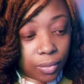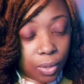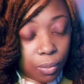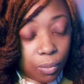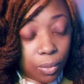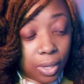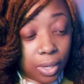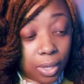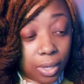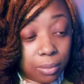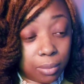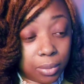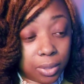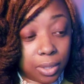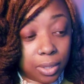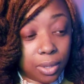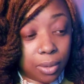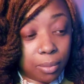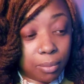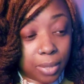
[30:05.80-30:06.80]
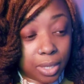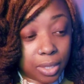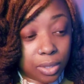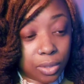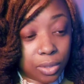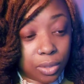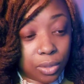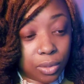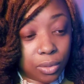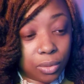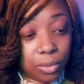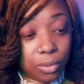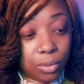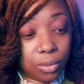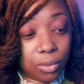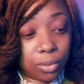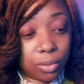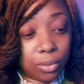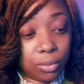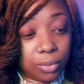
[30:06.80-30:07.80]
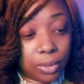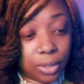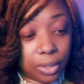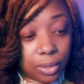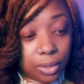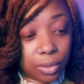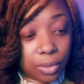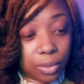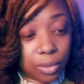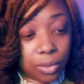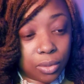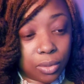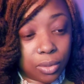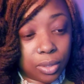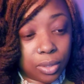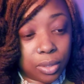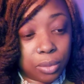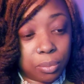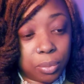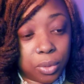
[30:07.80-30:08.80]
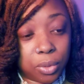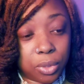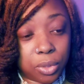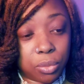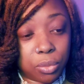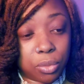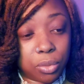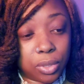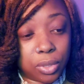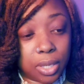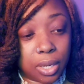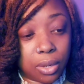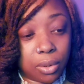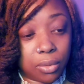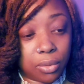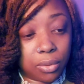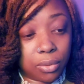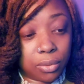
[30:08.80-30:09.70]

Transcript: when it comes to their mental, physical, and spiritual self.